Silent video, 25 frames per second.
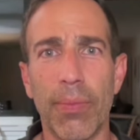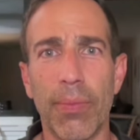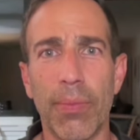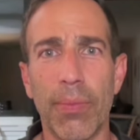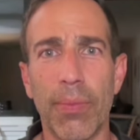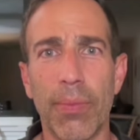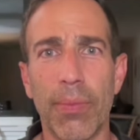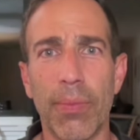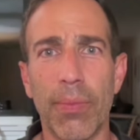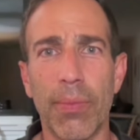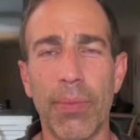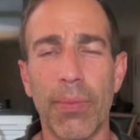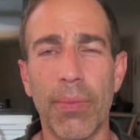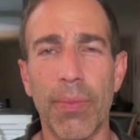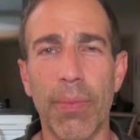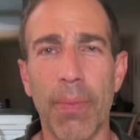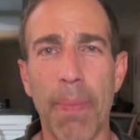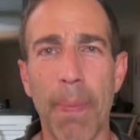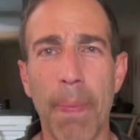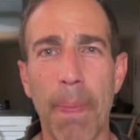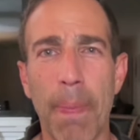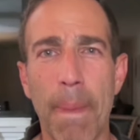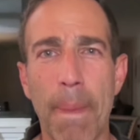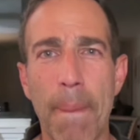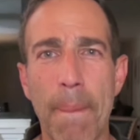
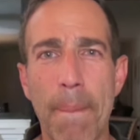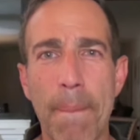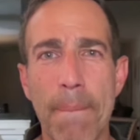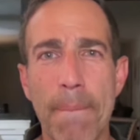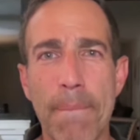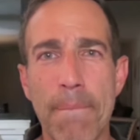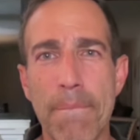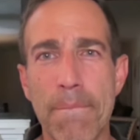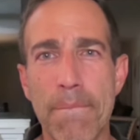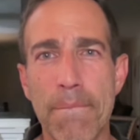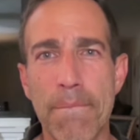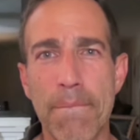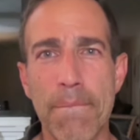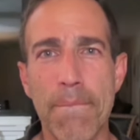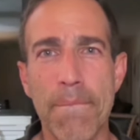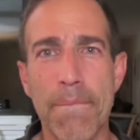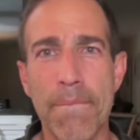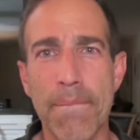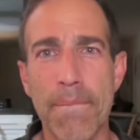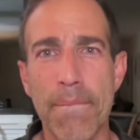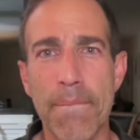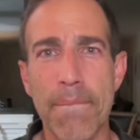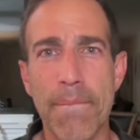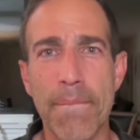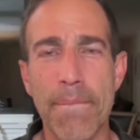
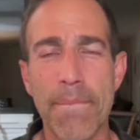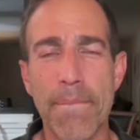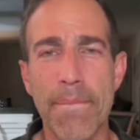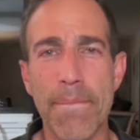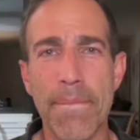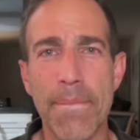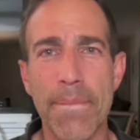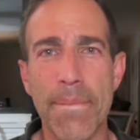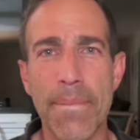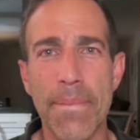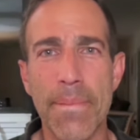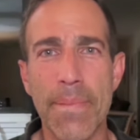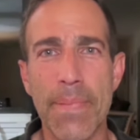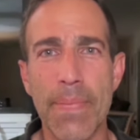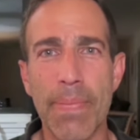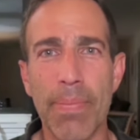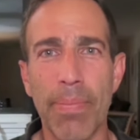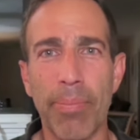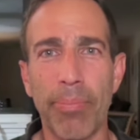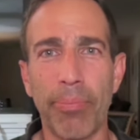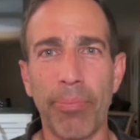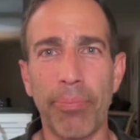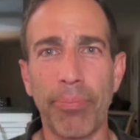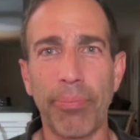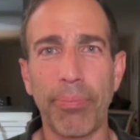
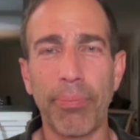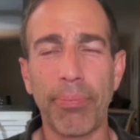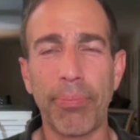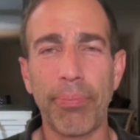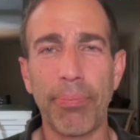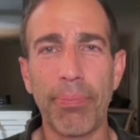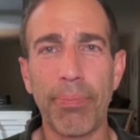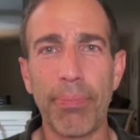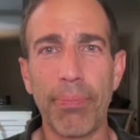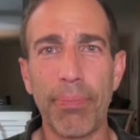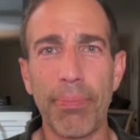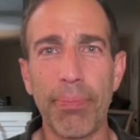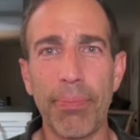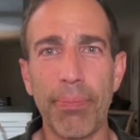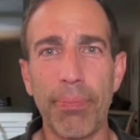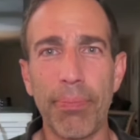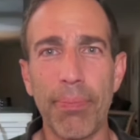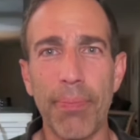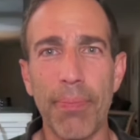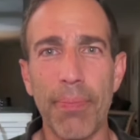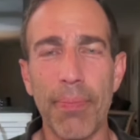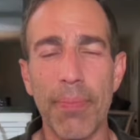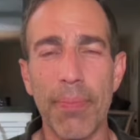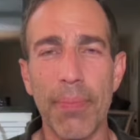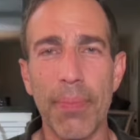
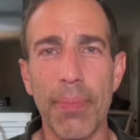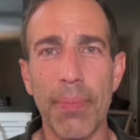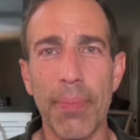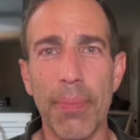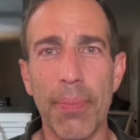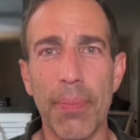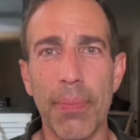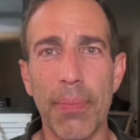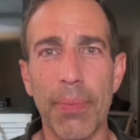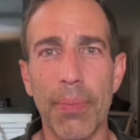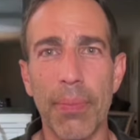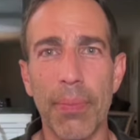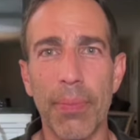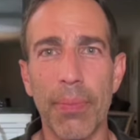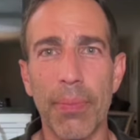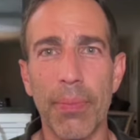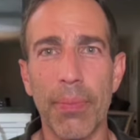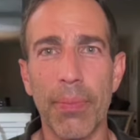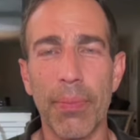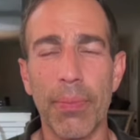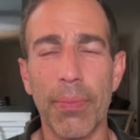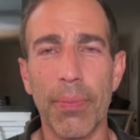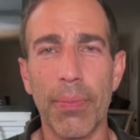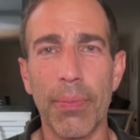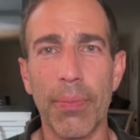
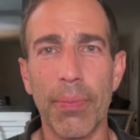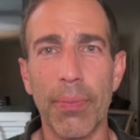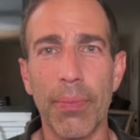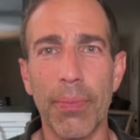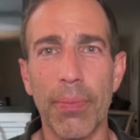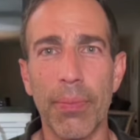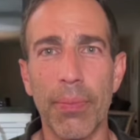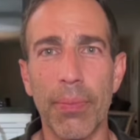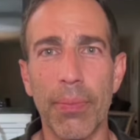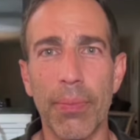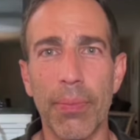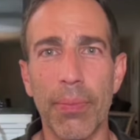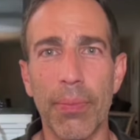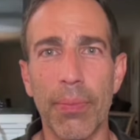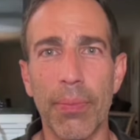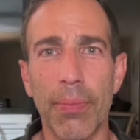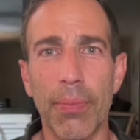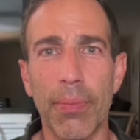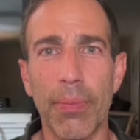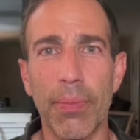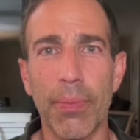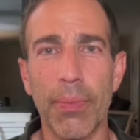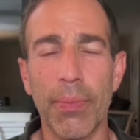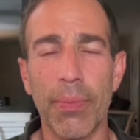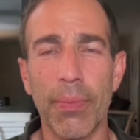
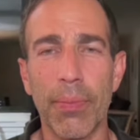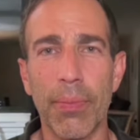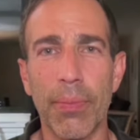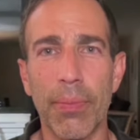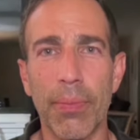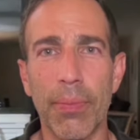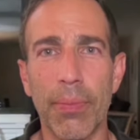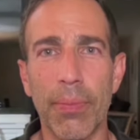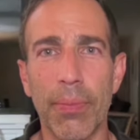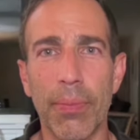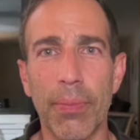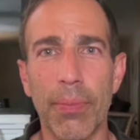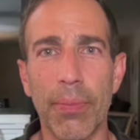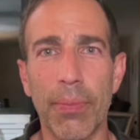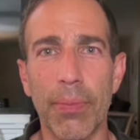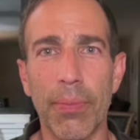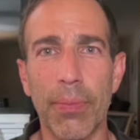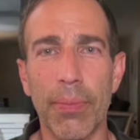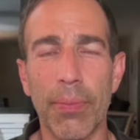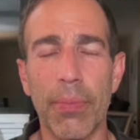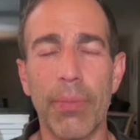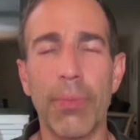(silent)